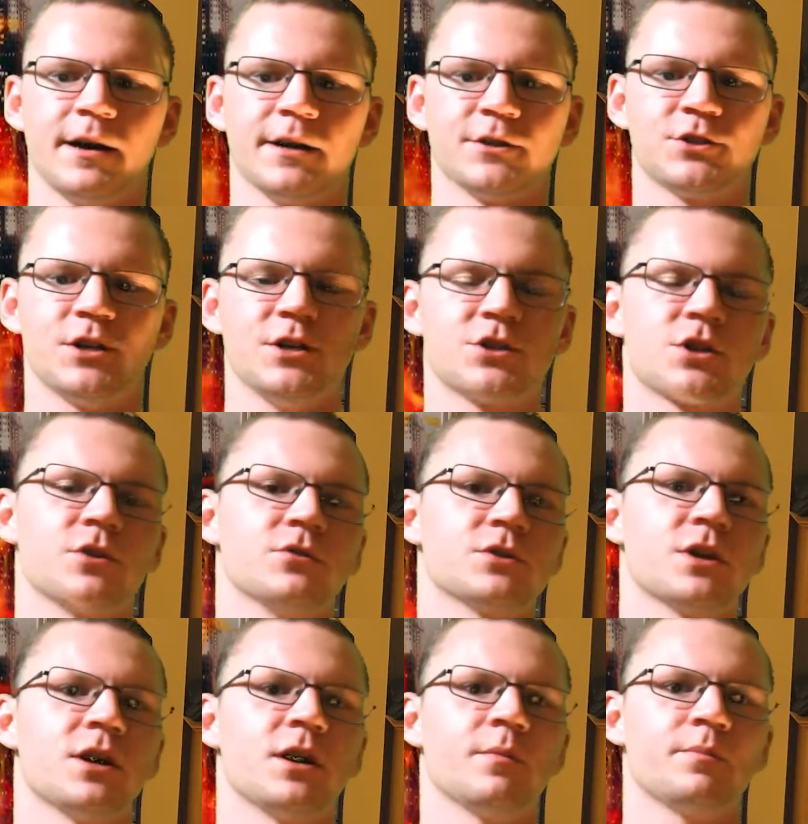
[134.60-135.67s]
She shows
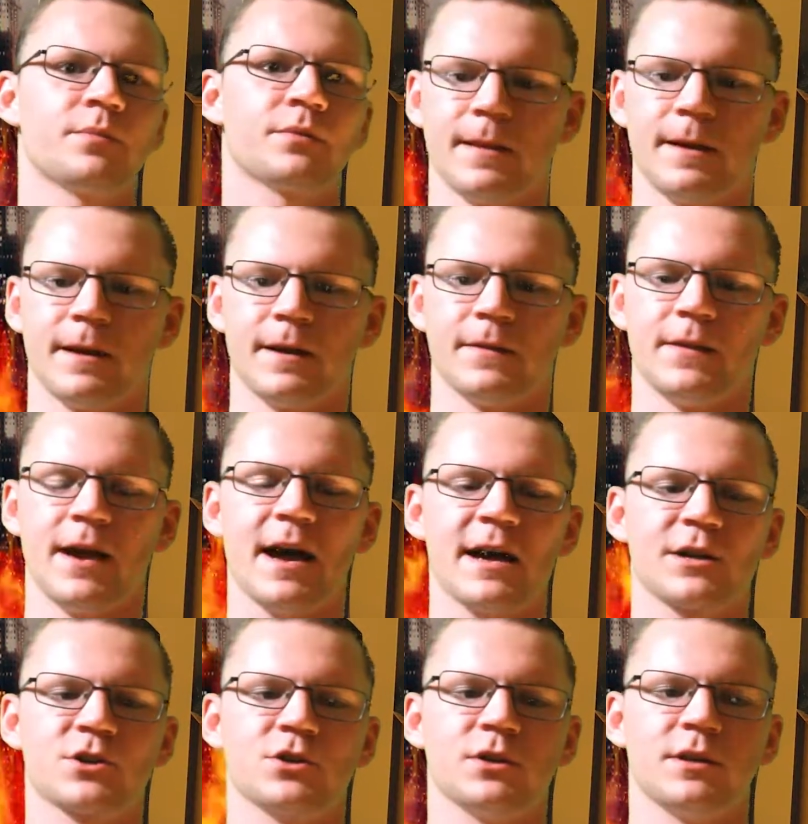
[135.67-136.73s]
up, and they
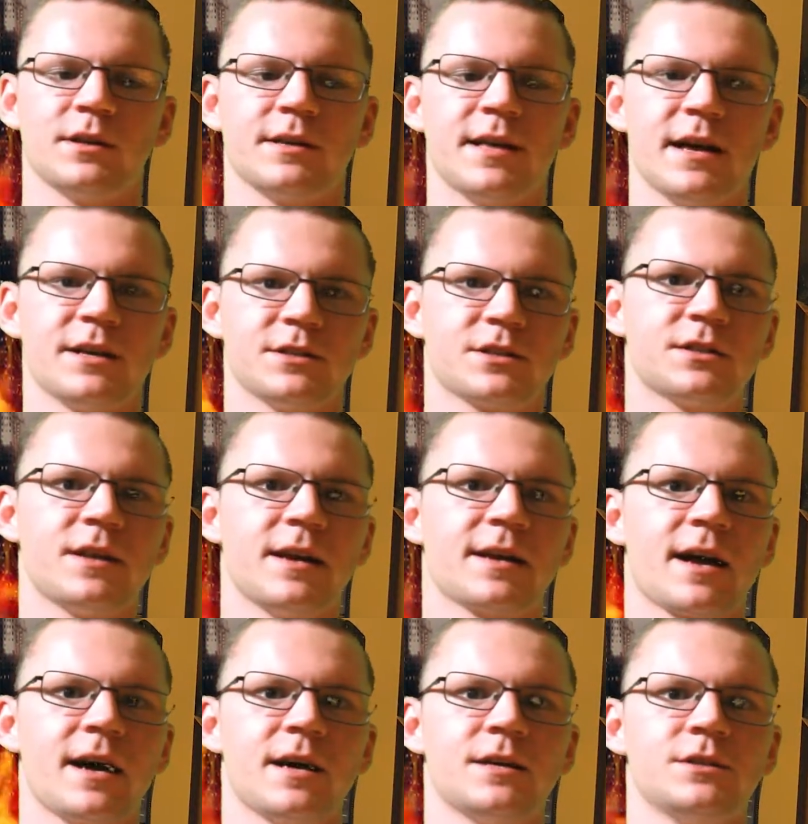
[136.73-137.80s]
actually get Snake
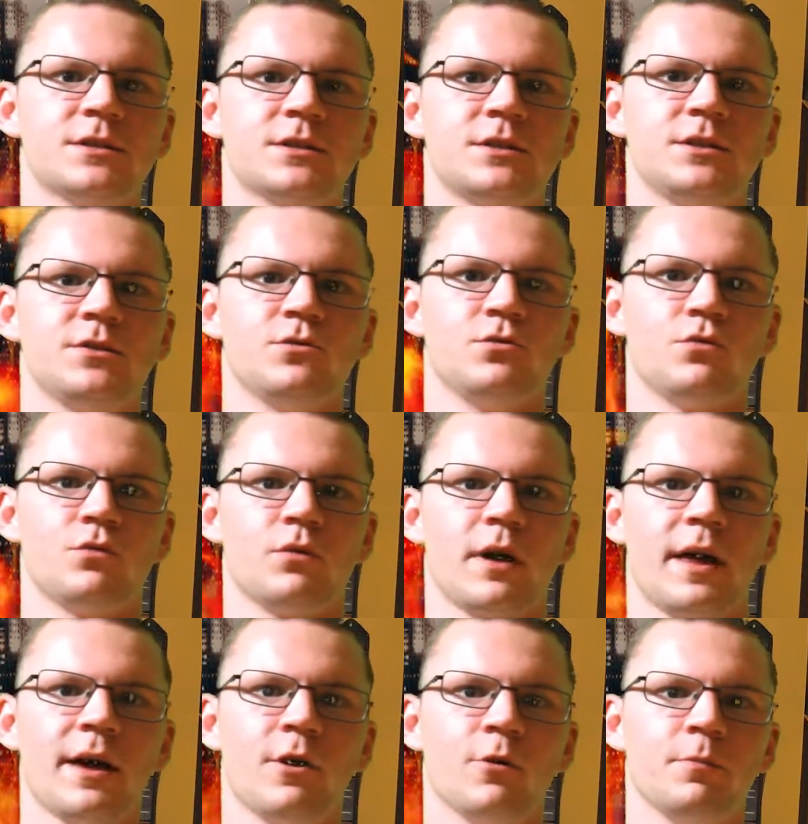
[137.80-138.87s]
Eyes to
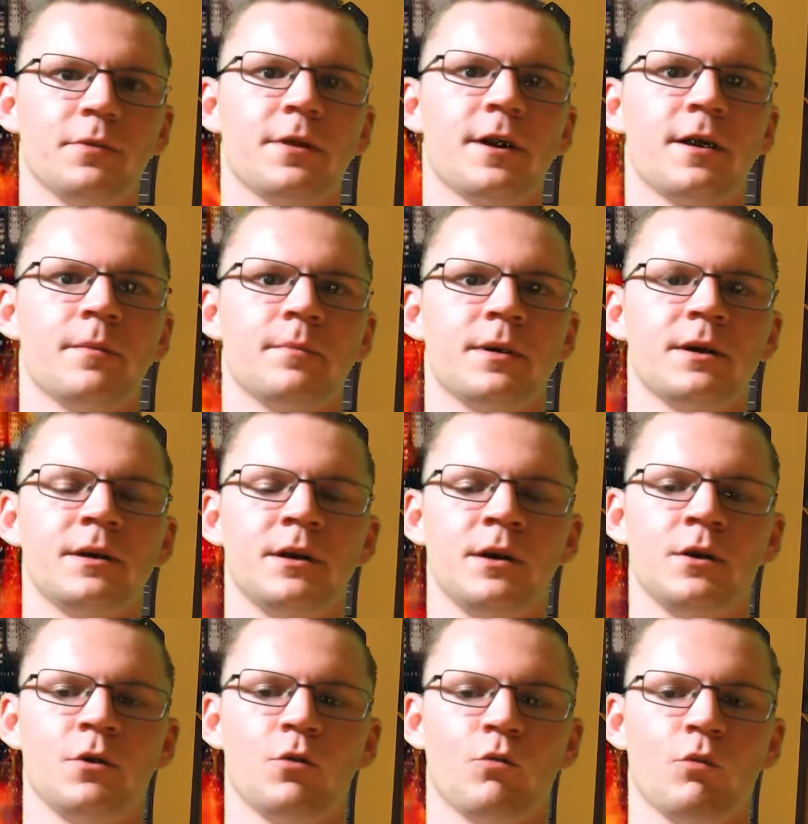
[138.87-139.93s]
help them
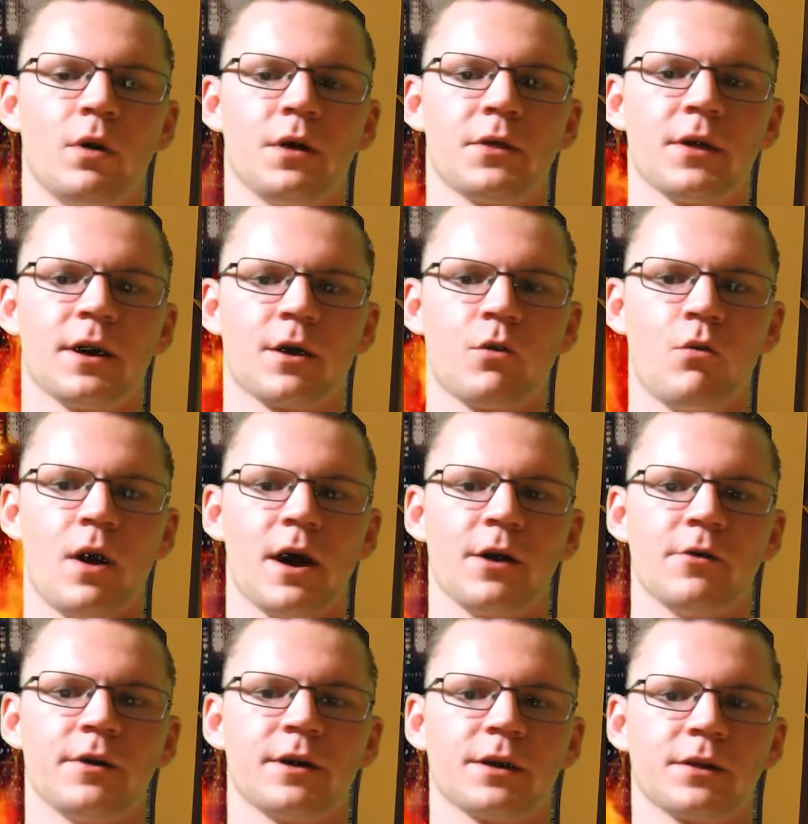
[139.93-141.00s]
with
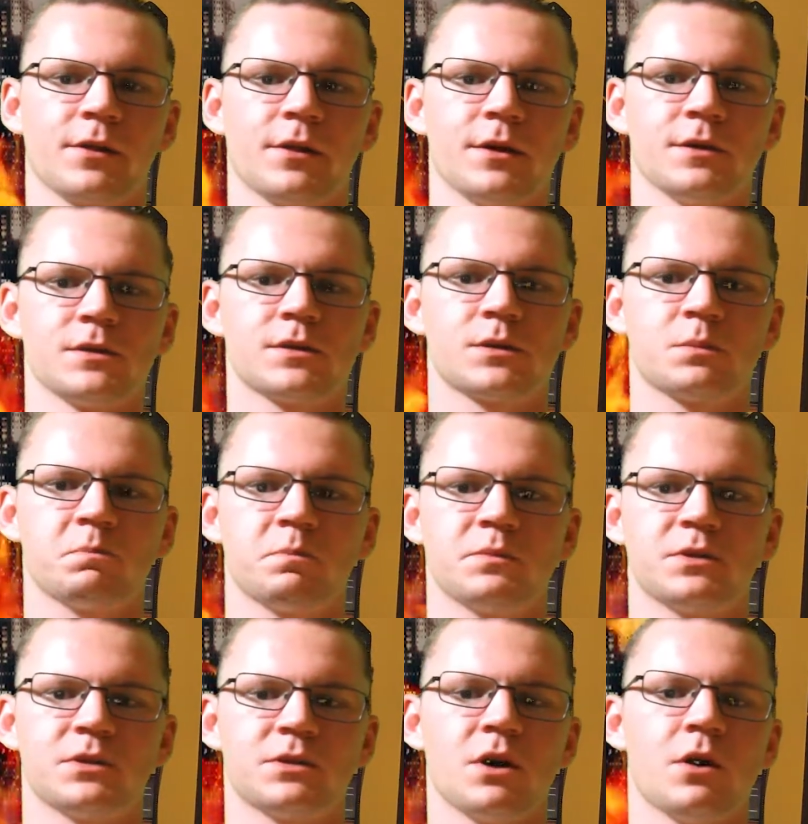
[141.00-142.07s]
acquiring this
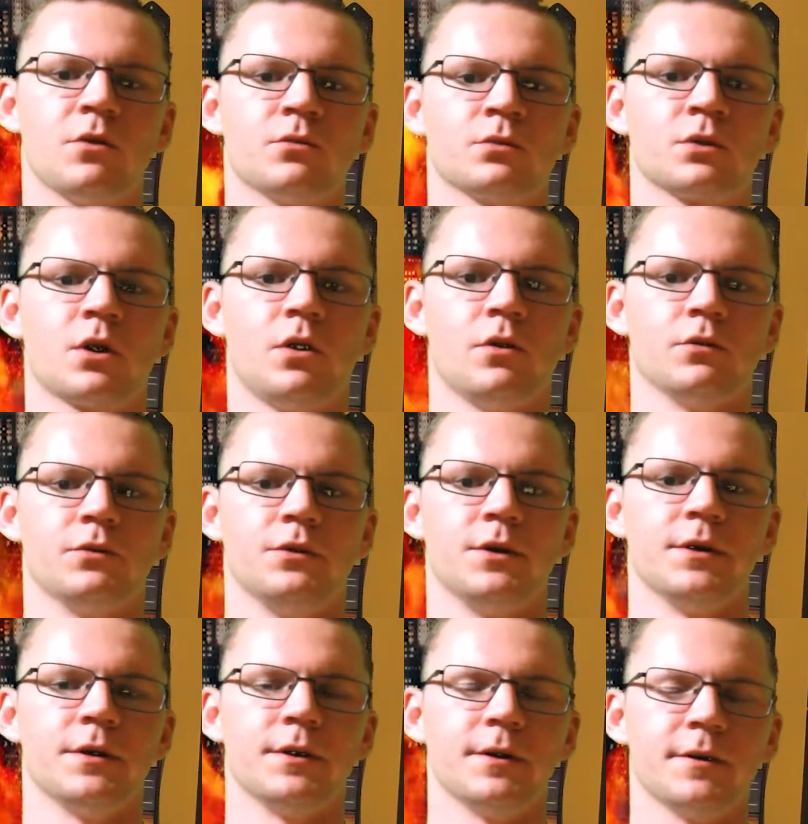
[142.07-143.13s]
stone called
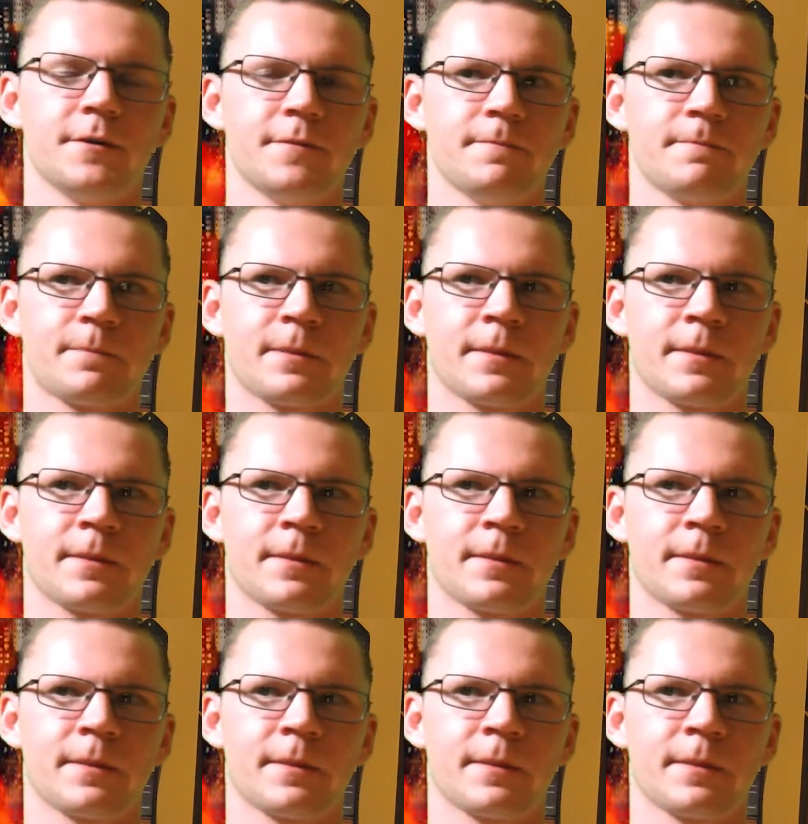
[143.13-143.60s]
the